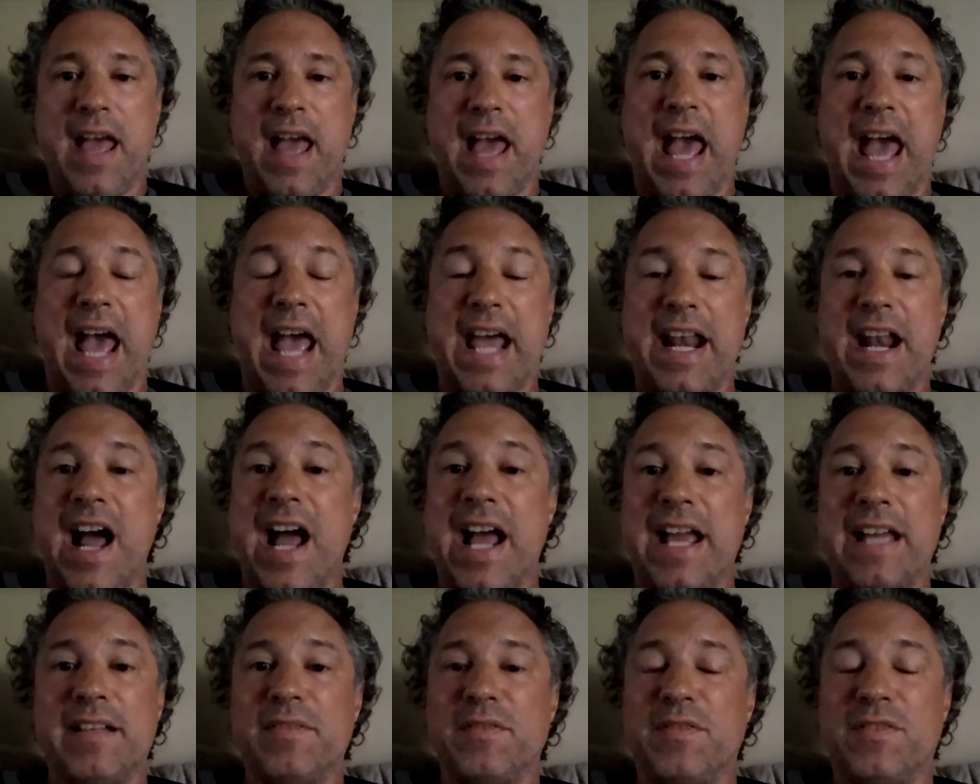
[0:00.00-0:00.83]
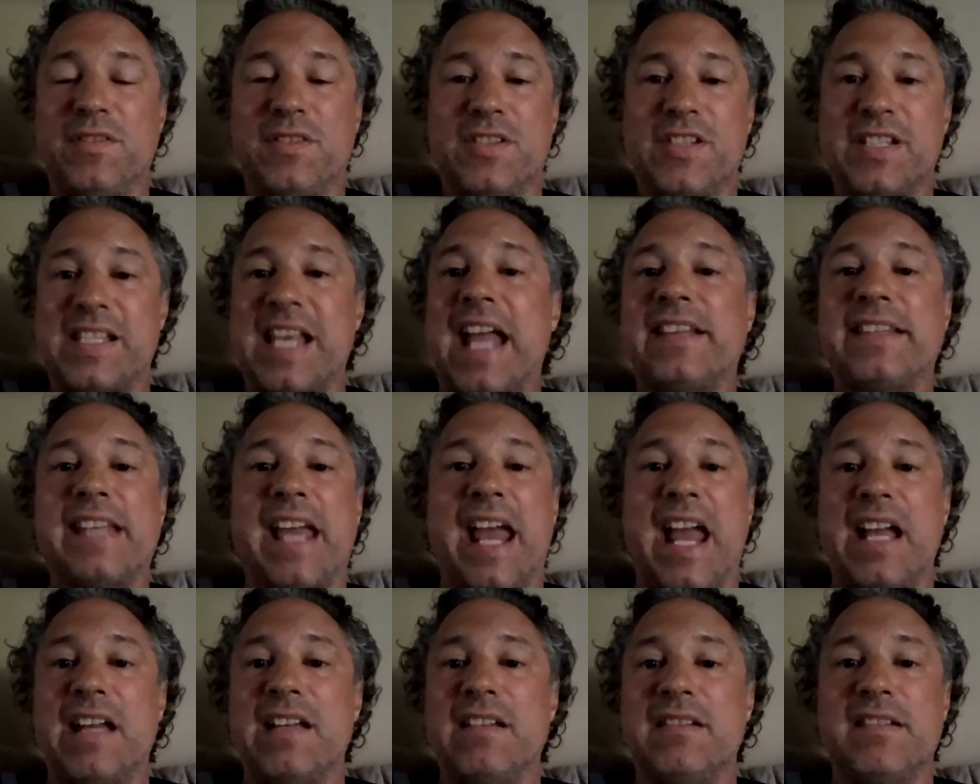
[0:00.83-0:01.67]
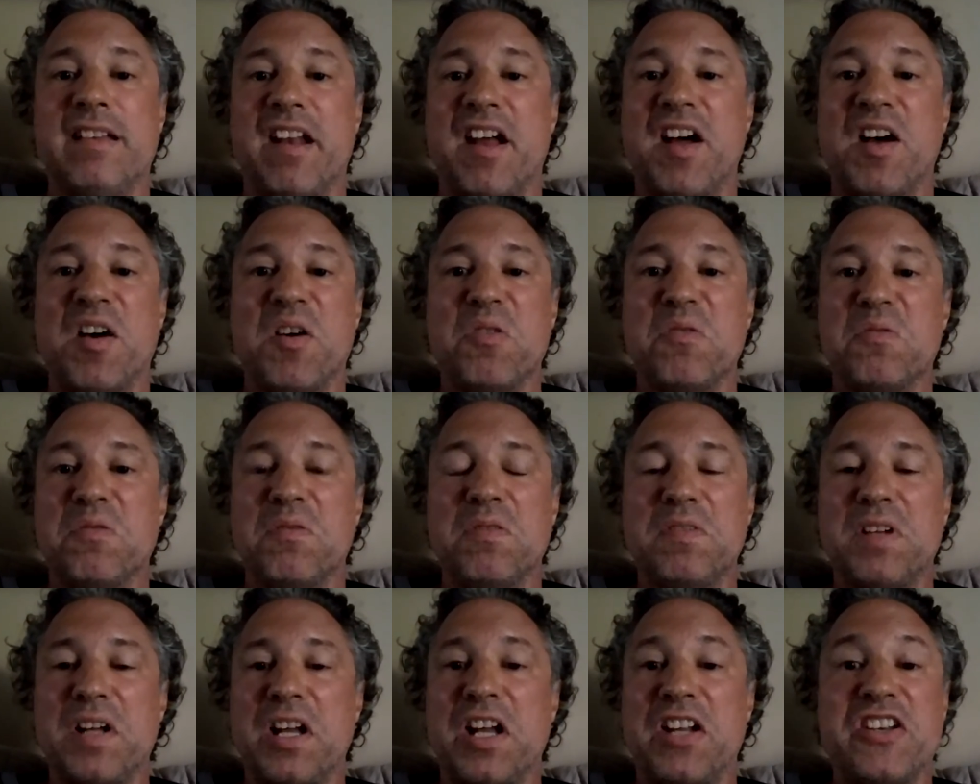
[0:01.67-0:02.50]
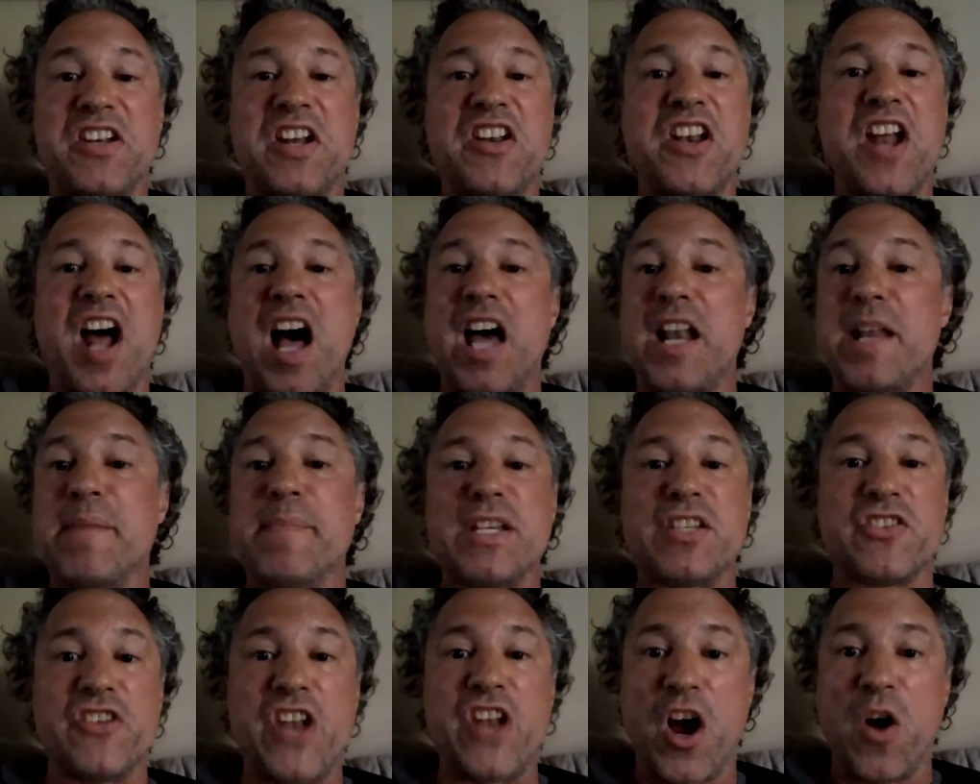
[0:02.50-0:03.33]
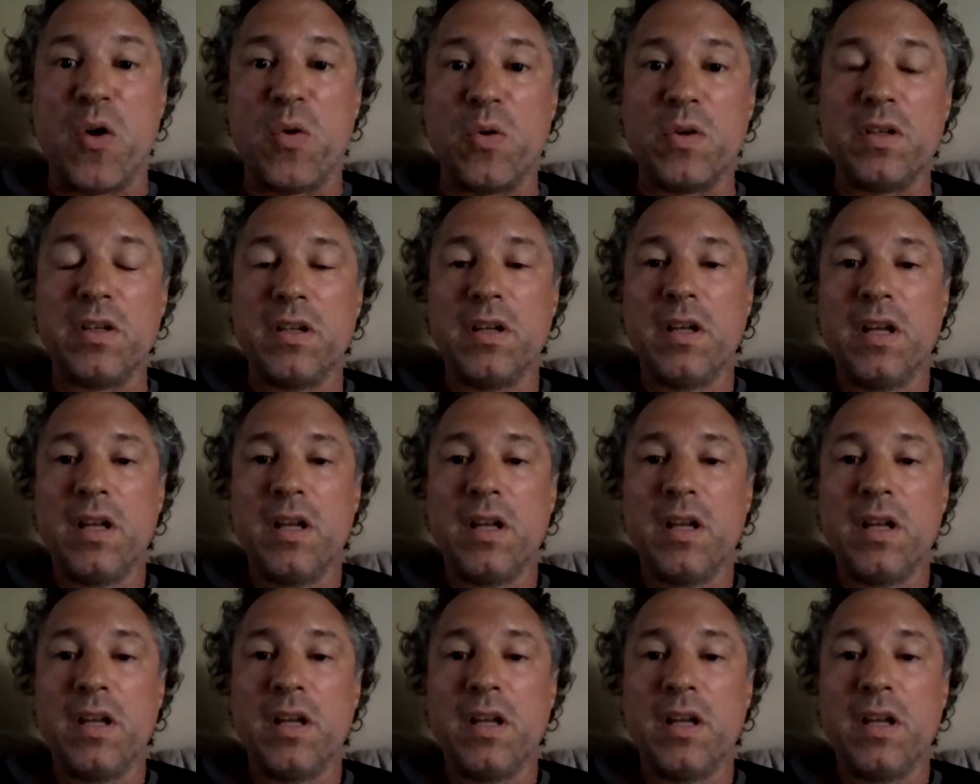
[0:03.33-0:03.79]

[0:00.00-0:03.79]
And I sent an anonymous note.